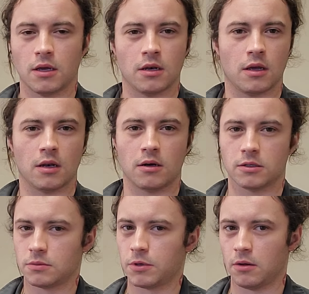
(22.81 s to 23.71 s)
and I'll
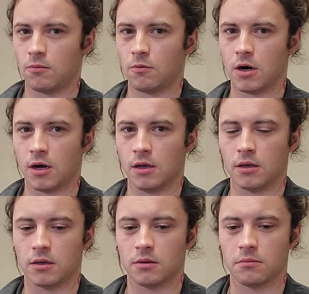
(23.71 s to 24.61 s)
explain why
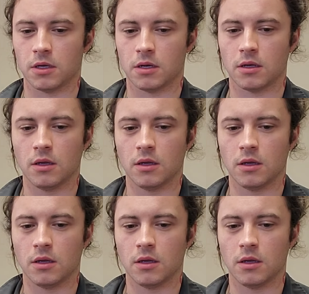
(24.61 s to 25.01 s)
in a minute.